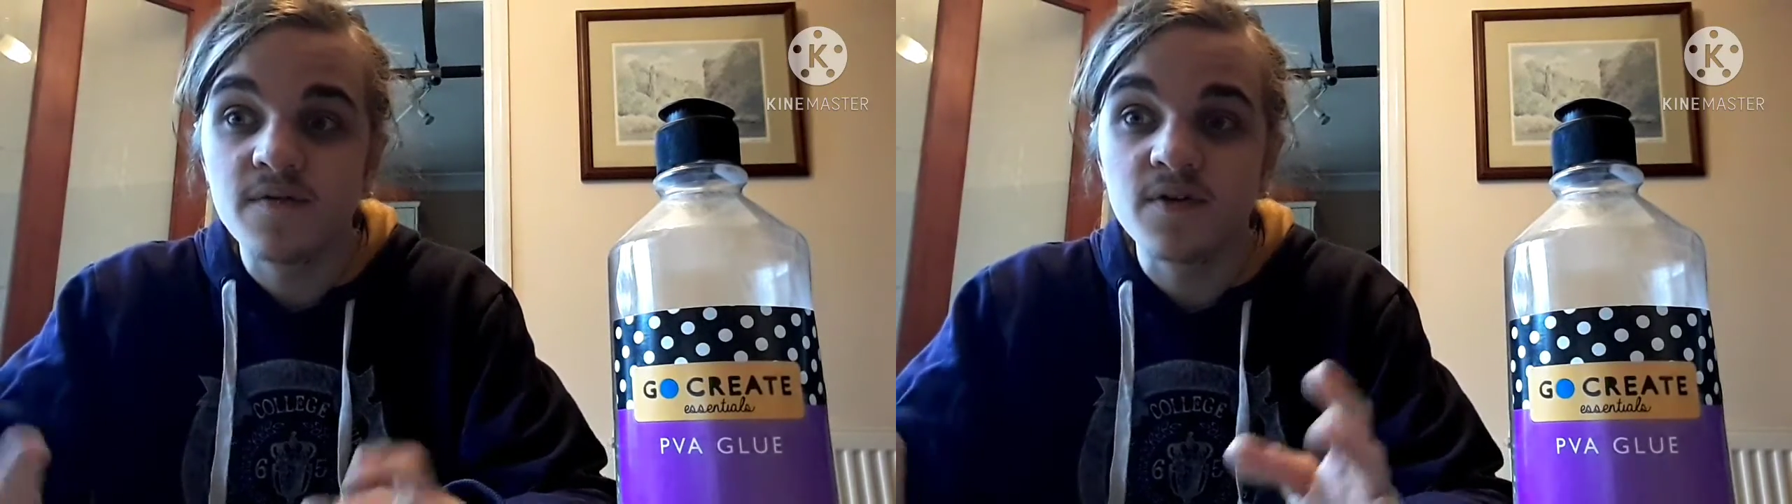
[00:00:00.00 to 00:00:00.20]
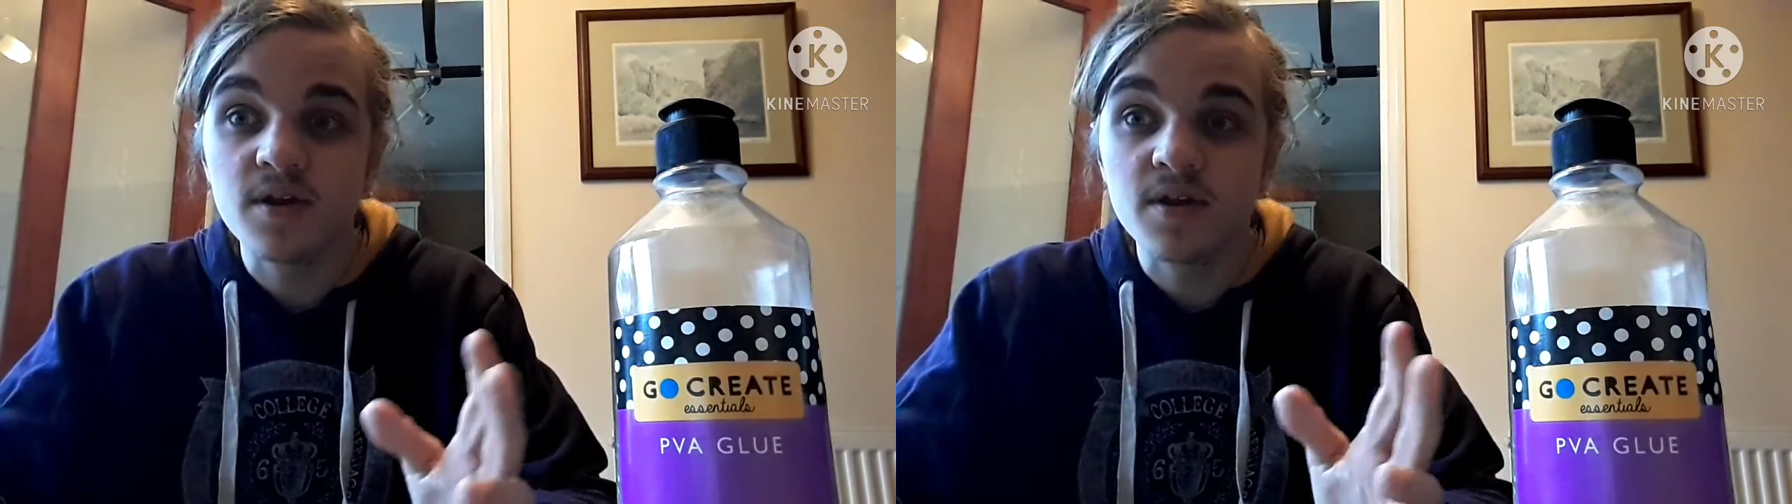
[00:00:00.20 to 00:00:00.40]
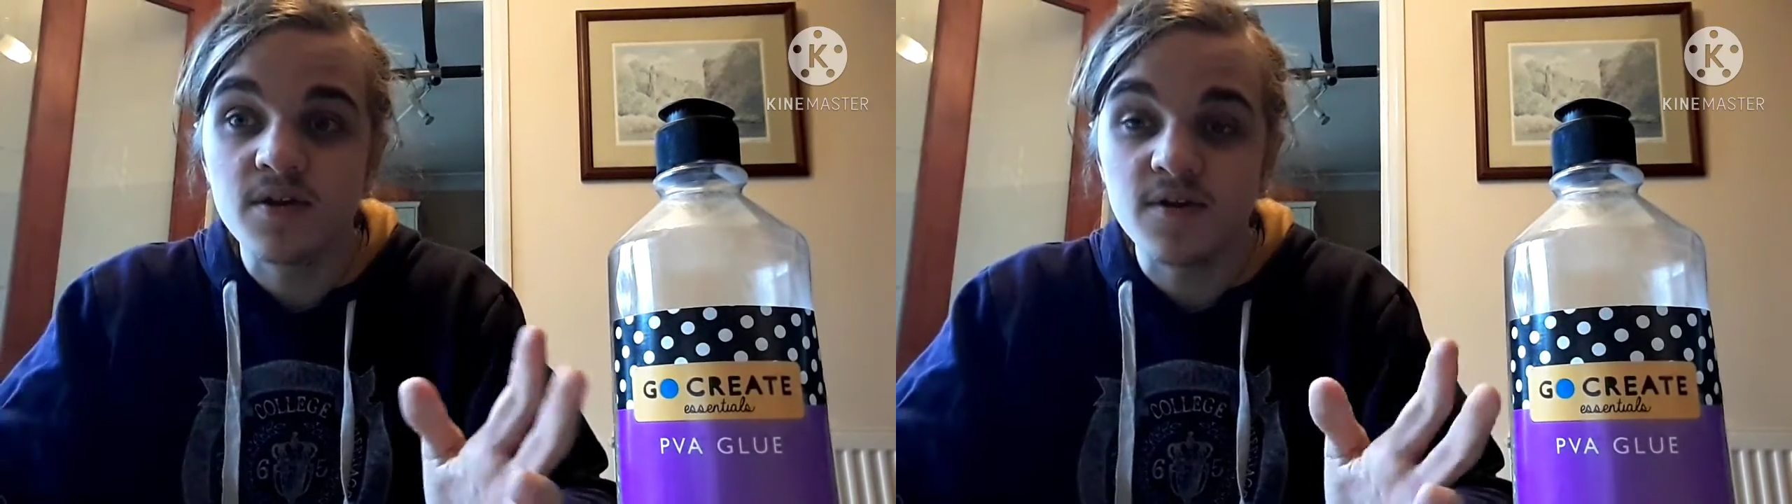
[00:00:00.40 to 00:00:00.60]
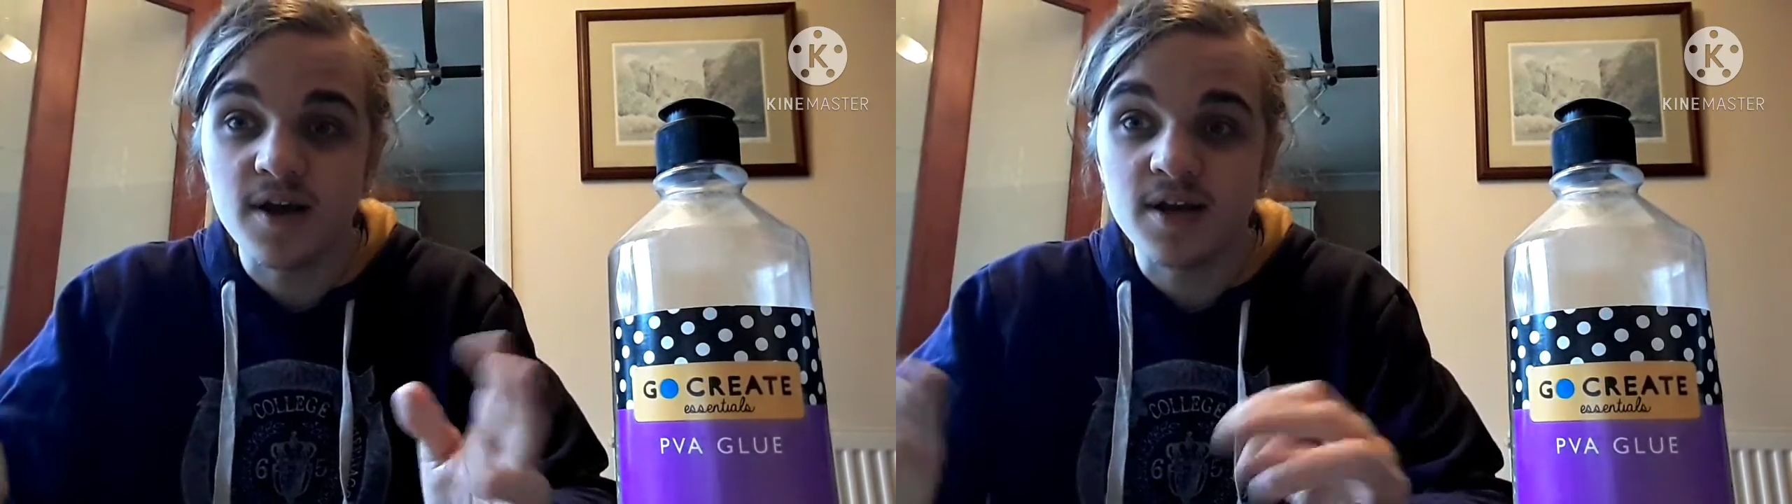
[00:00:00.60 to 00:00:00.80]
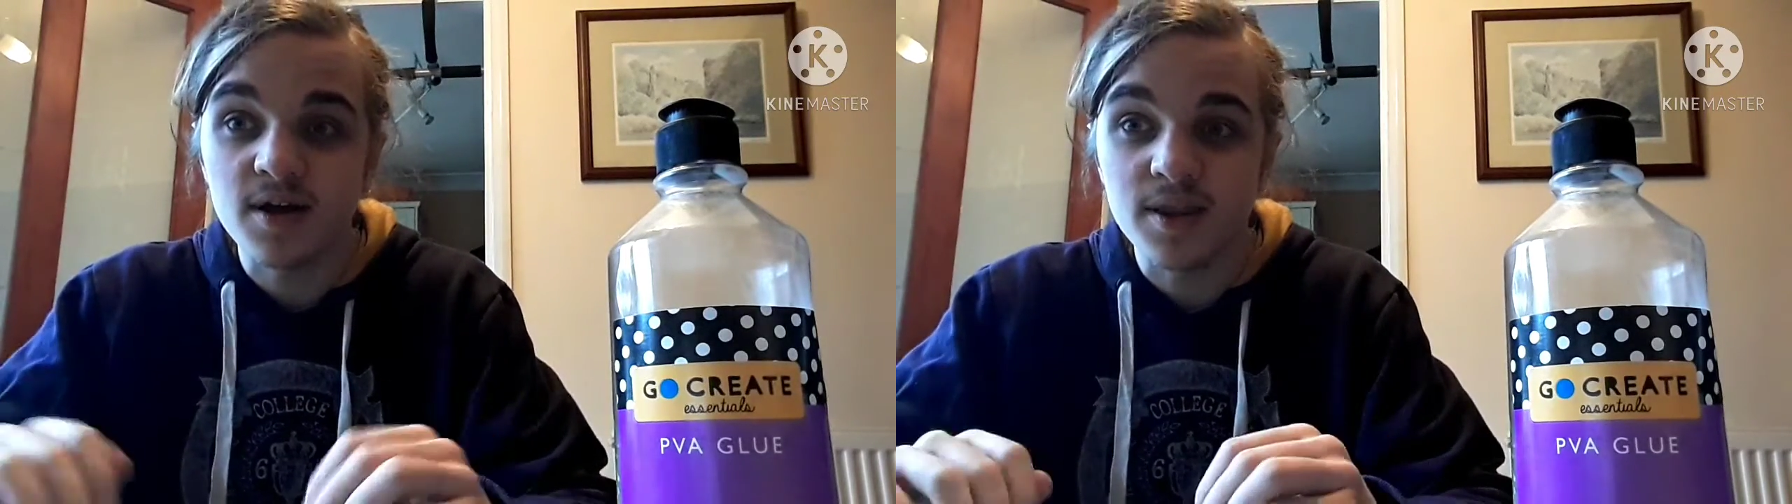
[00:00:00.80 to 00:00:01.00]
to
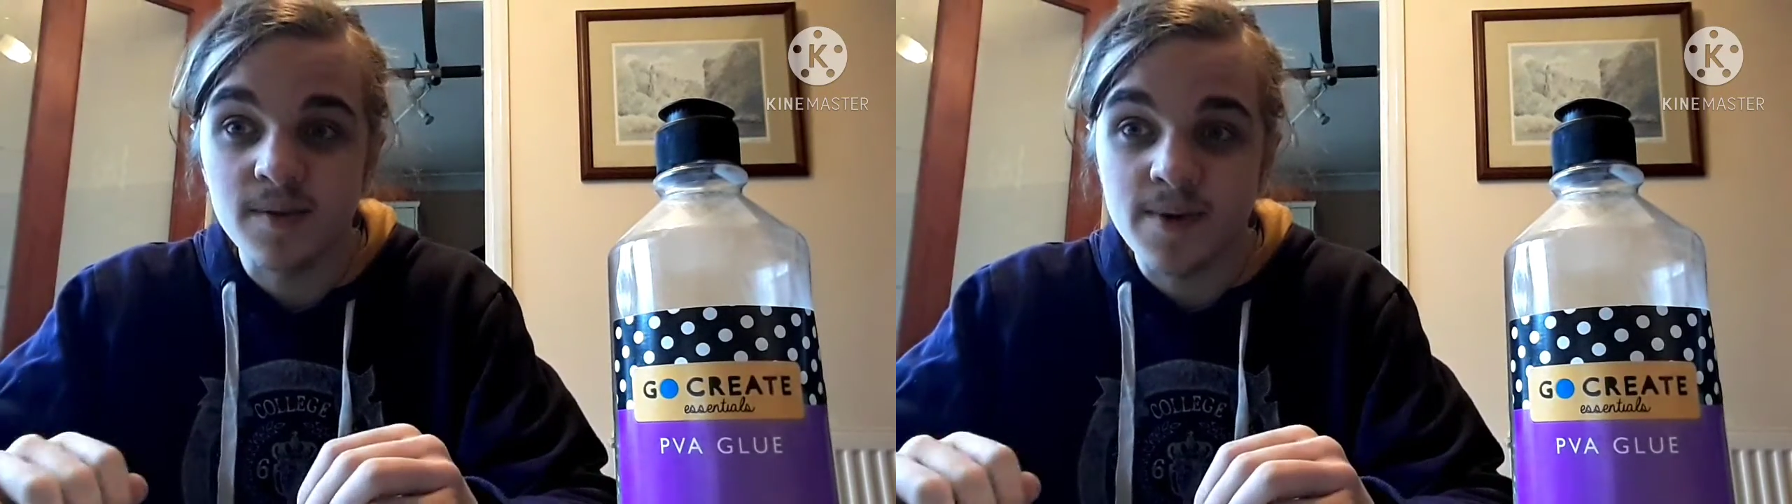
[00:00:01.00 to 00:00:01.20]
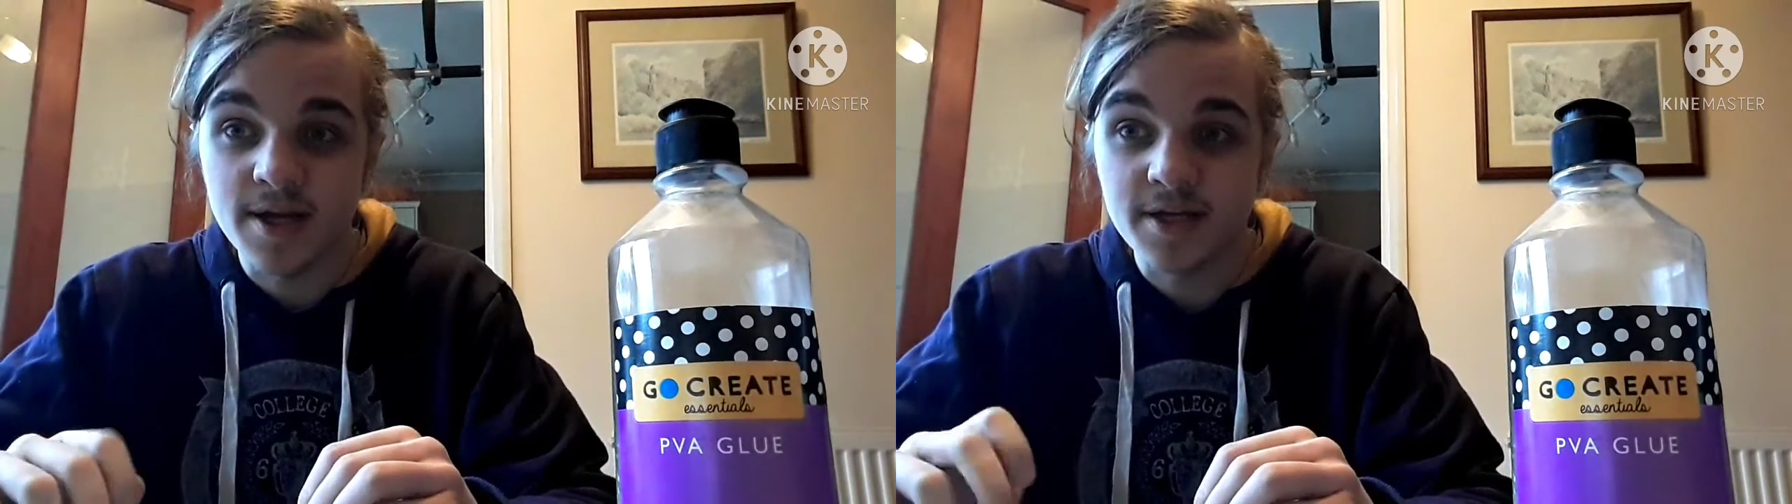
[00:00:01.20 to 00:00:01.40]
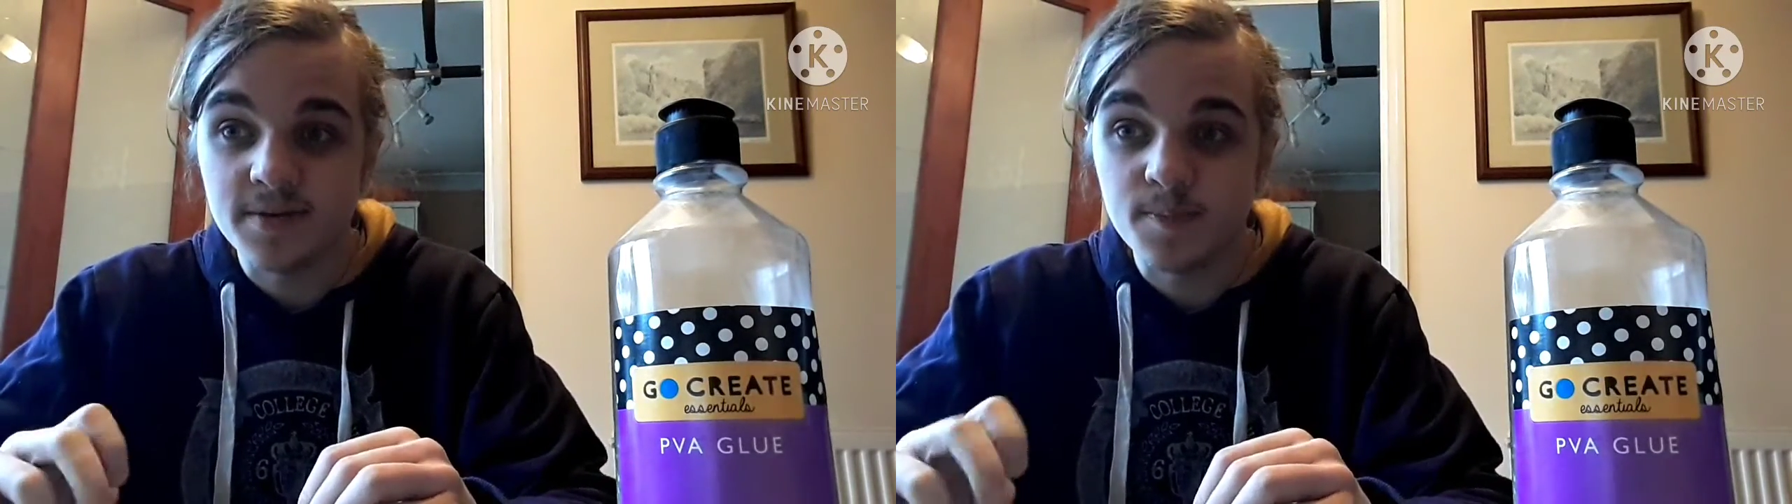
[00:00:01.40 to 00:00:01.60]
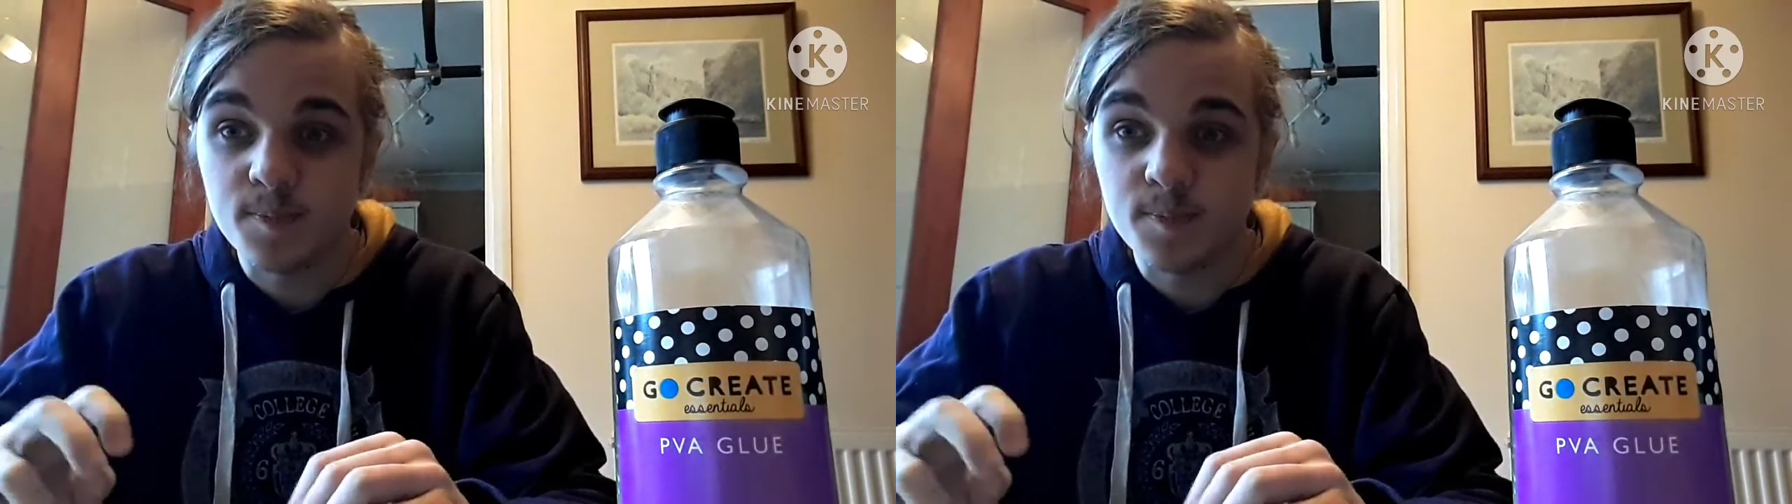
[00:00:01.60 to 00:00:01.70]
create a nice image